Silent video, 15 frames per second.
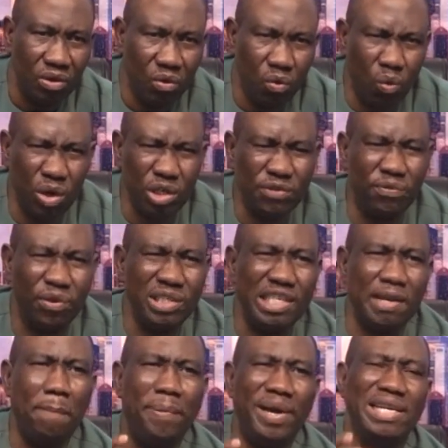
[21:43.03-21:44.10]
Watch for
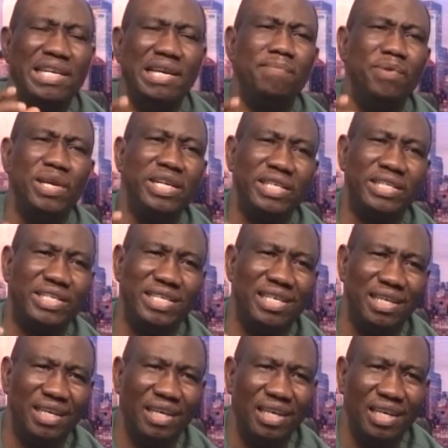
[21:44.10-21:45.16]
dependability.
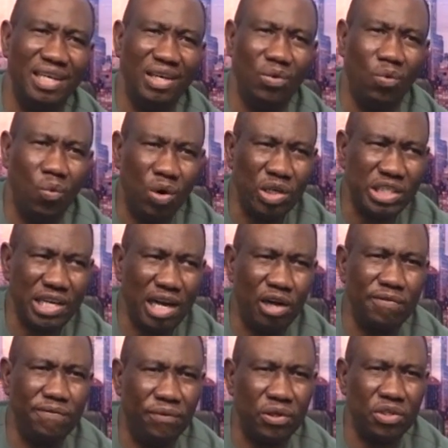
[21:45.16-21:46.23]
Watch
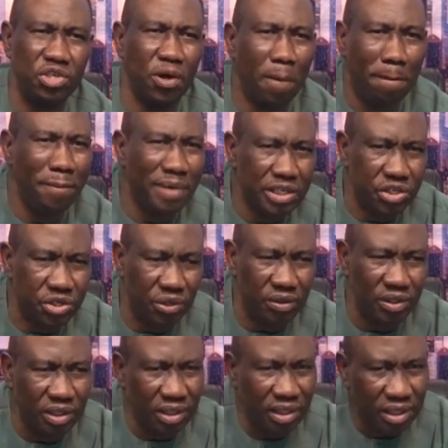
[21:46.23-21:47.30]
out for submission
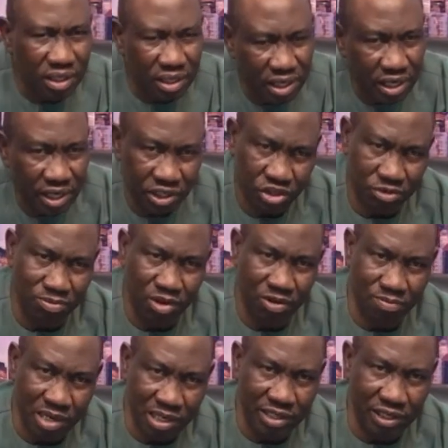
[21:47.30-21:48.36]
in small
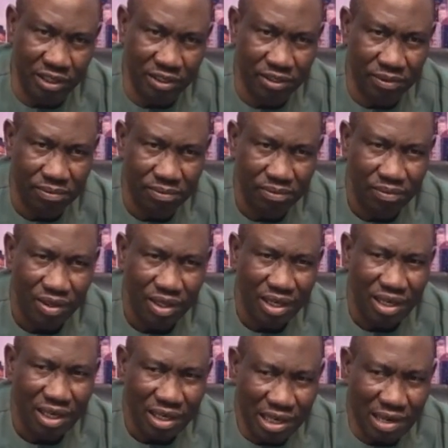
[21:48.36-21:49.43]
matters.
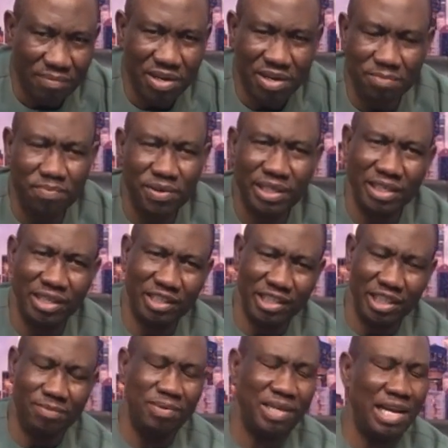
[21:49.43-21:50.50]
Let me repeat a
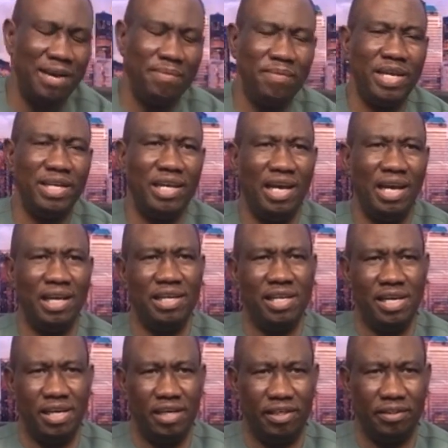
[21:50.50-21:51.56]
statement I made
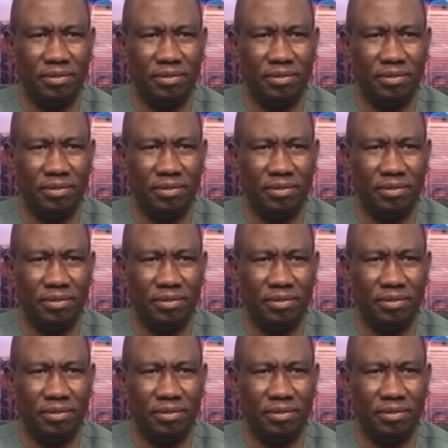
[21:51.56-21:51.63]
earlier.